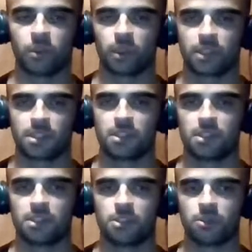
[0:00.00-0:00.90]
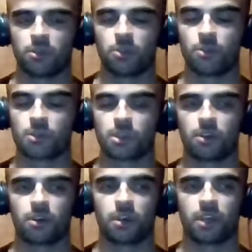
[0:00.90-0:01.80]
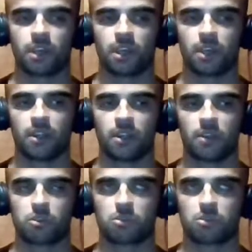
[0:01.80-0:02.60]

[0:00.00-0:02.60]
access this youth center, and